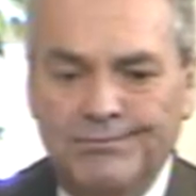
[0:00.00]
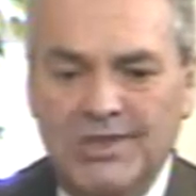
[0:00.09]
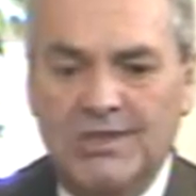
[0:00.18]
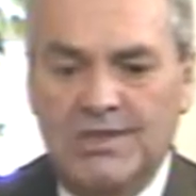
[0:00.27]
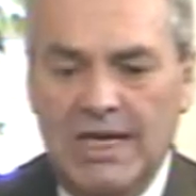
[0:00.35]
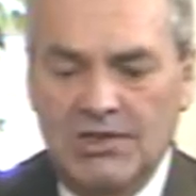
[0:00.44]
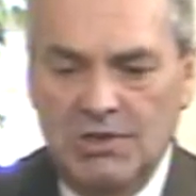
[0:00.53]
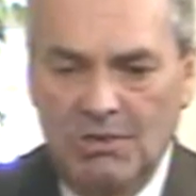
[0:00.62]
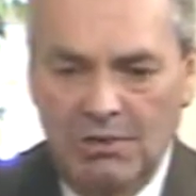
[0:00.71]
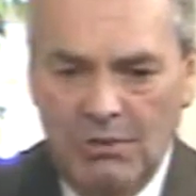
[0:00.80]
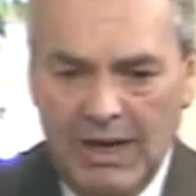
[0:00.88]

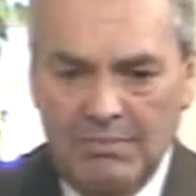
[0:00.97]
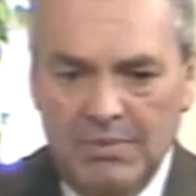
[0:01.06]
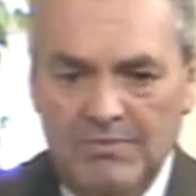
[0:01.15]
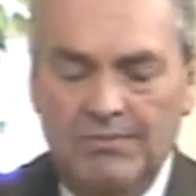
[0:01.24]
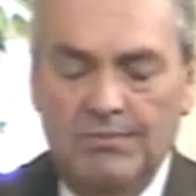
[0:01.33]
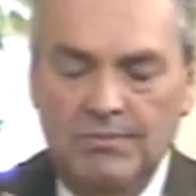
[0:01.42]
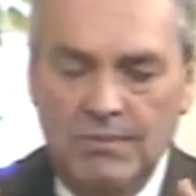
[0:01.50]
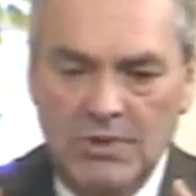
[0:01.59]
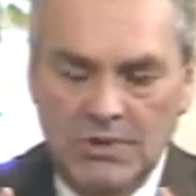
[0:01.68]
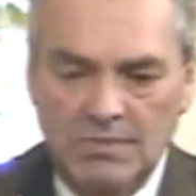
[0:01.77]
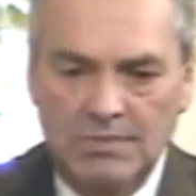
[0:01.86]
statutory rape,
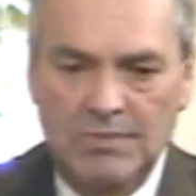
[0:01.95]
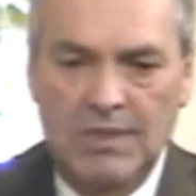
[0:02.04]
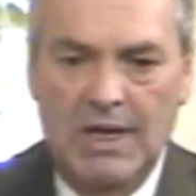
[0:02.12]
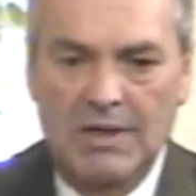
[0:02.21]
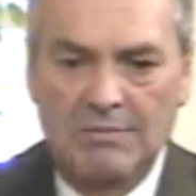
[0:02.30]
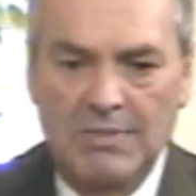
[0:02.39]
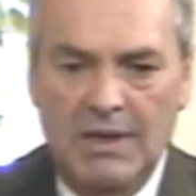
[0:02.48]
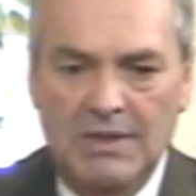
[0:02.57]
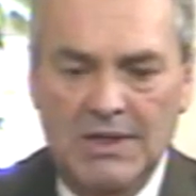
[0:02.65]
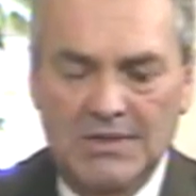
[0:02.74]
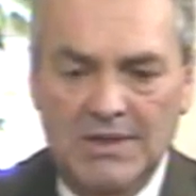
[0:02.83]
which I
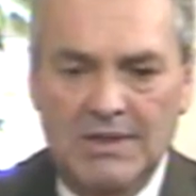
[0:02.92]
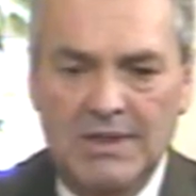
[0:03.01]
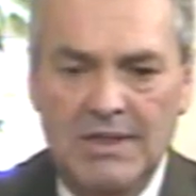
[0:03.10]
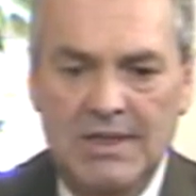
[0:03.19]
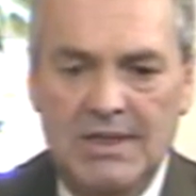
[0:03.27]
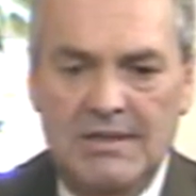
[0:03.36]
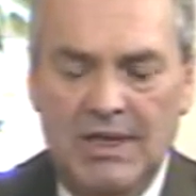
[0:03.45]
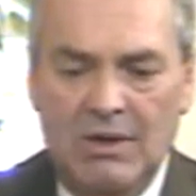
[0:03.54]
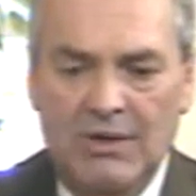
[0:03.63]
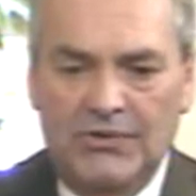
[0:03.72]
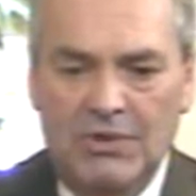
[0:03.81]
listened. They
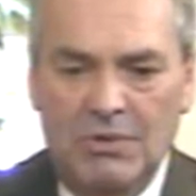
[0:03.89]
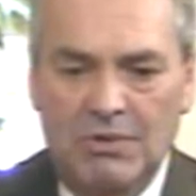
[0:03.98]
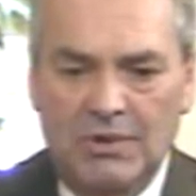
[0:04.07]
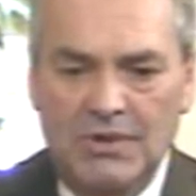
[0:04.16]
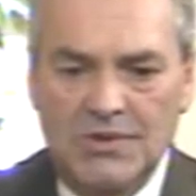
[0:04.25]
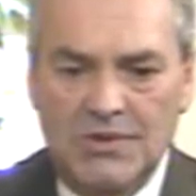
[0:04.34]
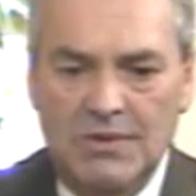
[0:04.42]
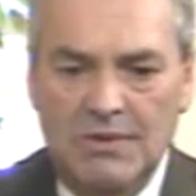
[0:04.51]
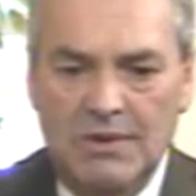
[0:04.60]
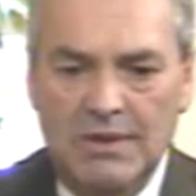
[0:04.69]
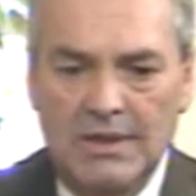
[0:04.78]
also were
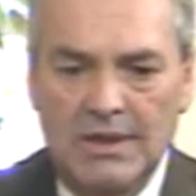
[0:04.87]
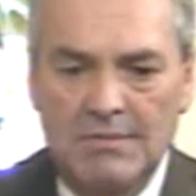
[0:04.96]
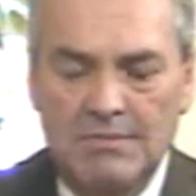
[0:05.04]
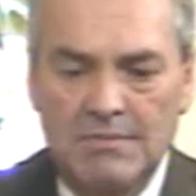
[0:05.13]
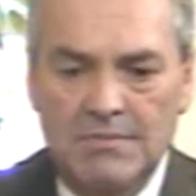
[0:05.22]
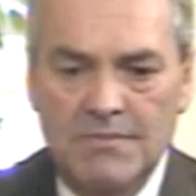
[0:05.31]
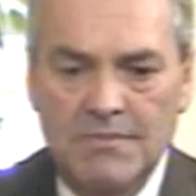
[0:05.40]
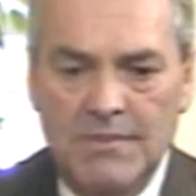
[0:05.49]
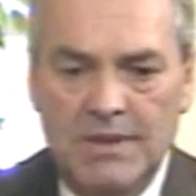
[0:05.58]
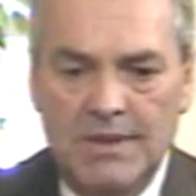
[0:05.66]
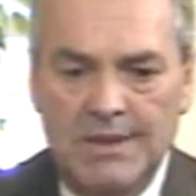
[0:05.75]
concerned
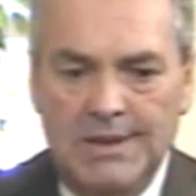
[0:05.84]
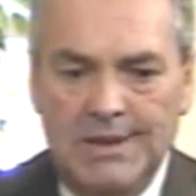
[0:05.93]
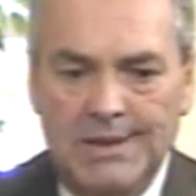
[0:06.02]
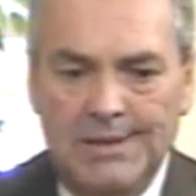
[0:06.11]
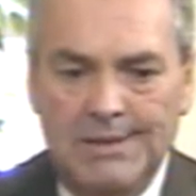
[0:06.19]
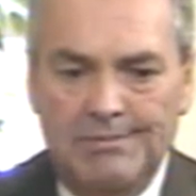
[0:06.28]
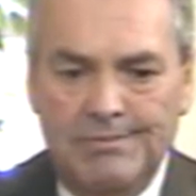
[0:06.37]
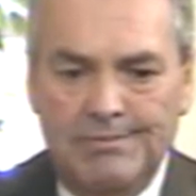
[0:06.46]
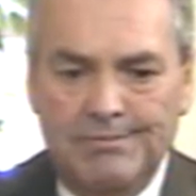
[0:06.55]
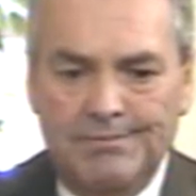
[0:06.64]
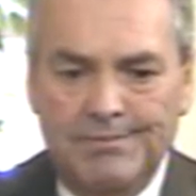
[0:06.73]

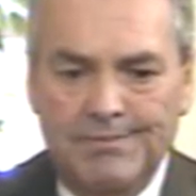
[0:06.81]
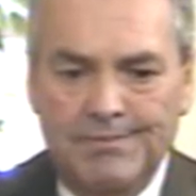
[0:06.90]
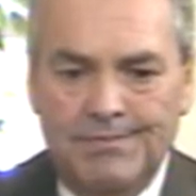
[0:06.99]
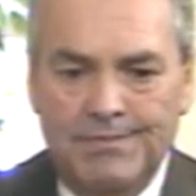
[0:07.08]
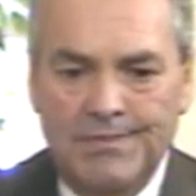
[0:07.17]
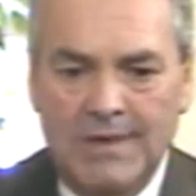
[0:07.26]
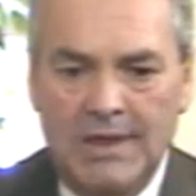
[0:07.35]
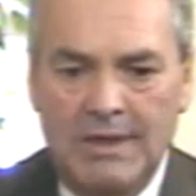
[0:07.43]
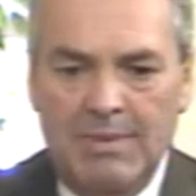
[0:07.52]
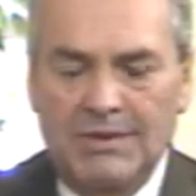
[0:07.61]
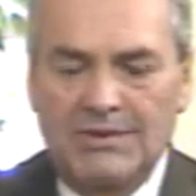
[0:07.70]

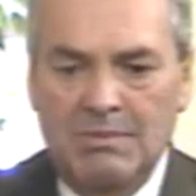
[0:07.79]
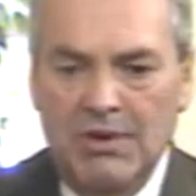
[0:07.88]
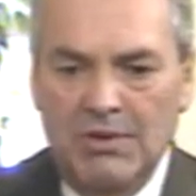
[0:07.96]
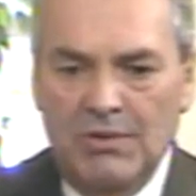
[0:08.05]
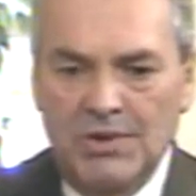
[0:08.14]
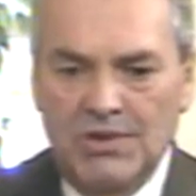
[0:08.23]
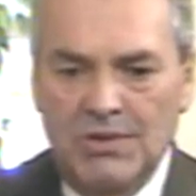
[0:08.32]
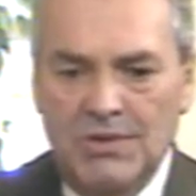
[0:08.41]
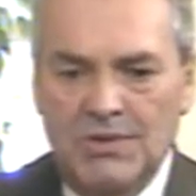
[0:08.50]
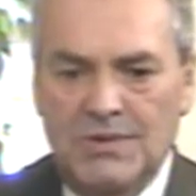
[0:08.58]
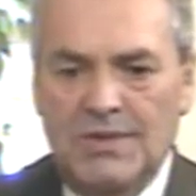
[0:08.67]
about some other
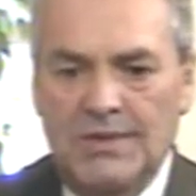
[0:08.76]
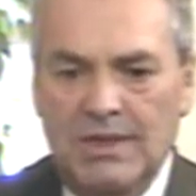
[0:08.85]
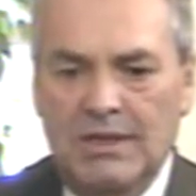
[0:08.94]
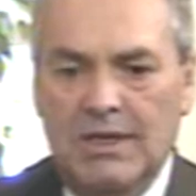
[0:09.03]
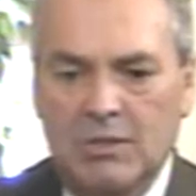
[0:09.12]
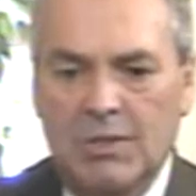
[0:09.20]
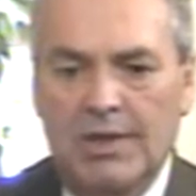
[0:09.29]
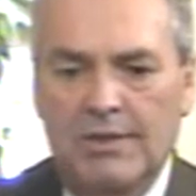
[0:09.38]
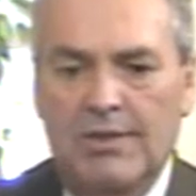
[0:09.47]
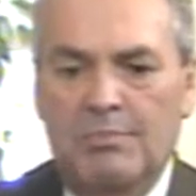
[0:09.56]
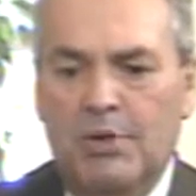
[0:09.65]
issues dealing
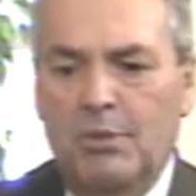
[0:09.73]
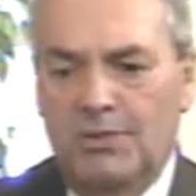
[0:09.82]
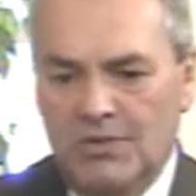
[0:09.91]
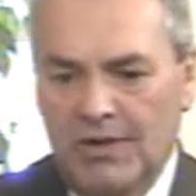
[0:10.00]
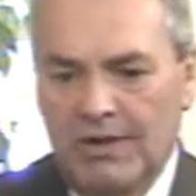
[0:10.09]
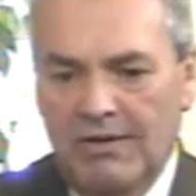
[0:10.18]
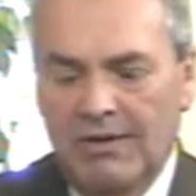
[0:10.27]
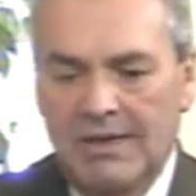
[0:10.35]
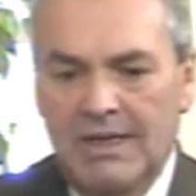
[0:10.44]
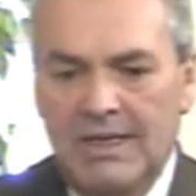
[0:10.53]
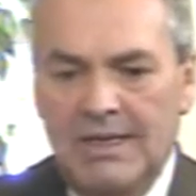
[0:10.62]
with the perpetrator.
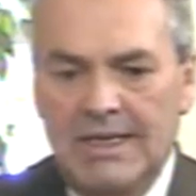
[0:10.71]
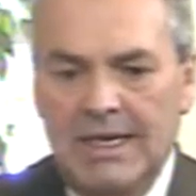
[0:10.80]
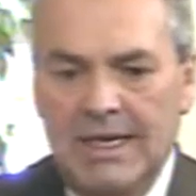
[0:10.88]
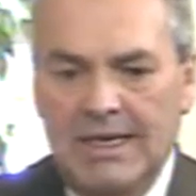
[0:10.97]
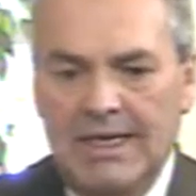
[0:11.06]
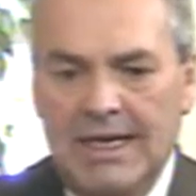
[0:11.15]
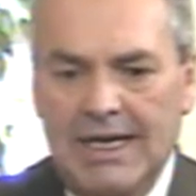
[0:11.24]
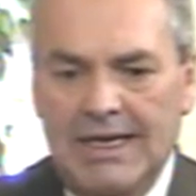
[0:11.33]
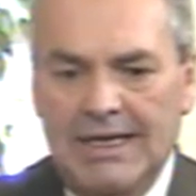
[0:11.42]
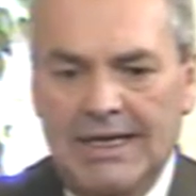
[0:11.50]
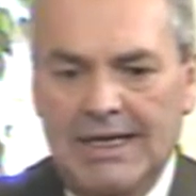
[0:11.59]
And
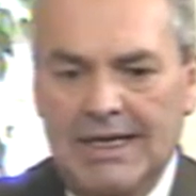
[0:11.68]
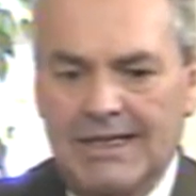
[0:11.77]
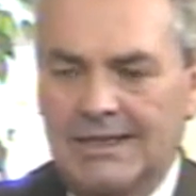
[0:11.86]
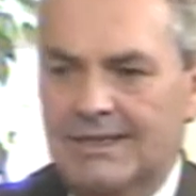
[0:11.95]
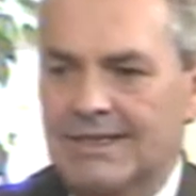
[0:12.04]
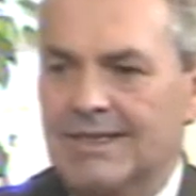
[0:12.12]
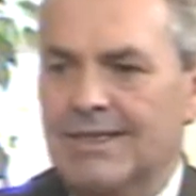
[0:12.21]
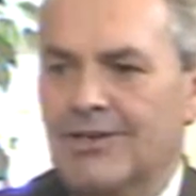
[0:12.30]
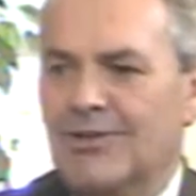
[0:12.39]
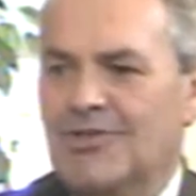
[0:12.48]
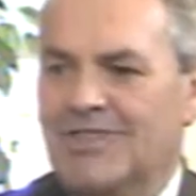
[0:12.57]
I didn't
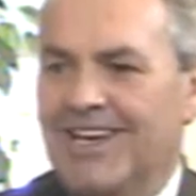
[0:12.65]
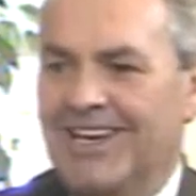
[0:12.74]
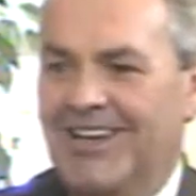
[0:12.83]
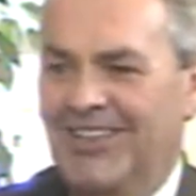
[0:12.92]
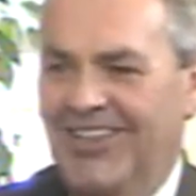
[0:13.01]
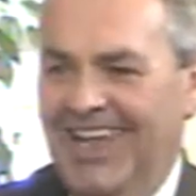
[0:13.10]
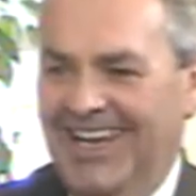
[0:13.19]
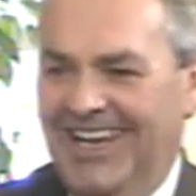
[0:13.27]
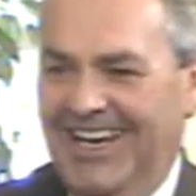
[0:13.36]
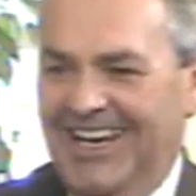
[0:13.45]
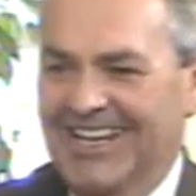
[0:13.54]
understand it then,
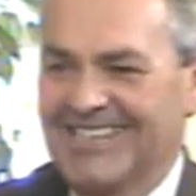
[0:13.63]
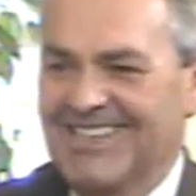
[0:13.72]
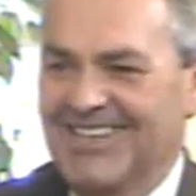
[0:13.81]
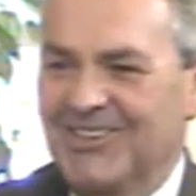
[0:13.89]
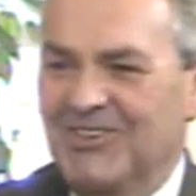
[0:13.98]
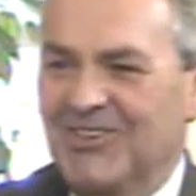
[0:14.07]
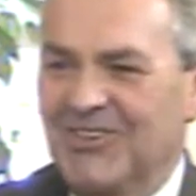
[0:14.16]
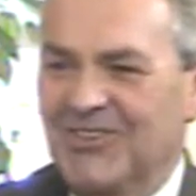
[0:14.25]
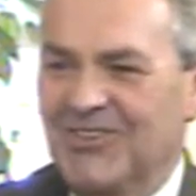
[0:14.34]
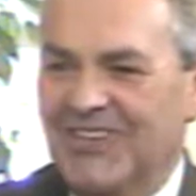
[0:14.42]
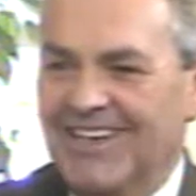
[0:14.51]
and I guess I don't
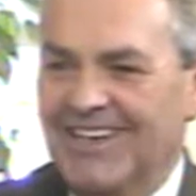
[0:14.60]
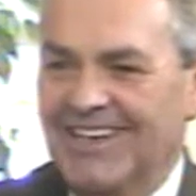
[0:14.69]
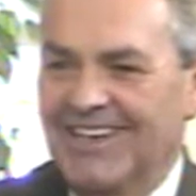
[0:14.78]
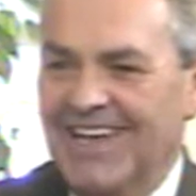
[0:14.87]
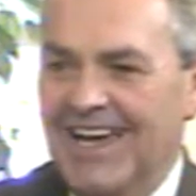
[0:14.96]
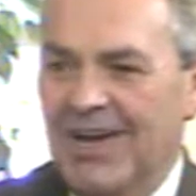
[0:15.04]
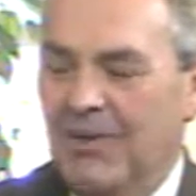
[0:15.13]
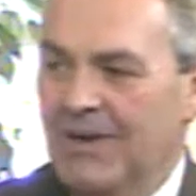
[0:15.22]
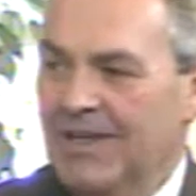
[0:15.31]
understand it now.